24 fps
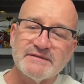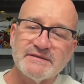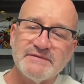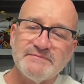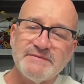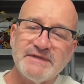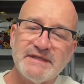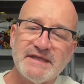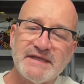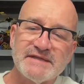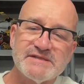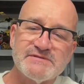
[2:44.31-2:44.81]
I
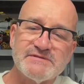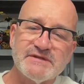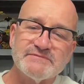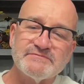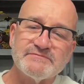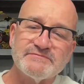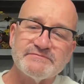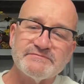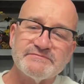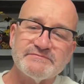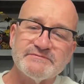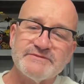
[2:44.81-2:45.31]
mean, that's what
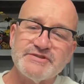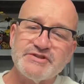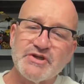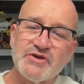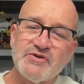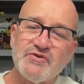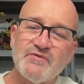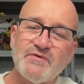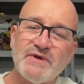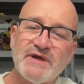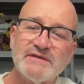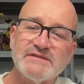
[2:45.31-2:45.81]

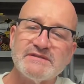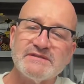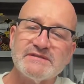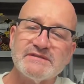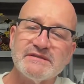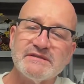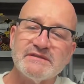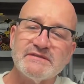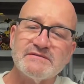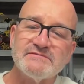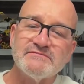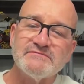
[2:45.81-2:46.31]
Joe was,
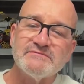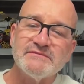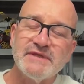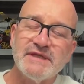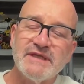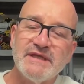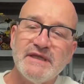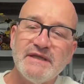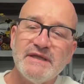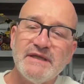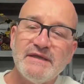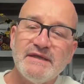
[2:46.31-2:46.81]
And
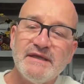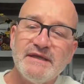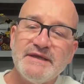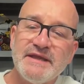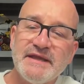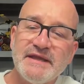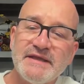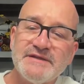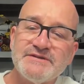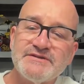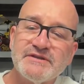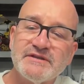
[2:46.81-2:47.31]

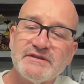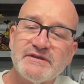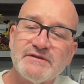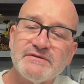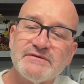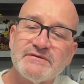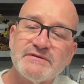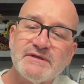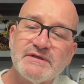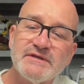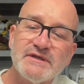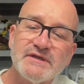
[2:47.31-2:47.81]

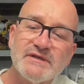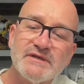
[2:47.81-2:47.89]
Angelo,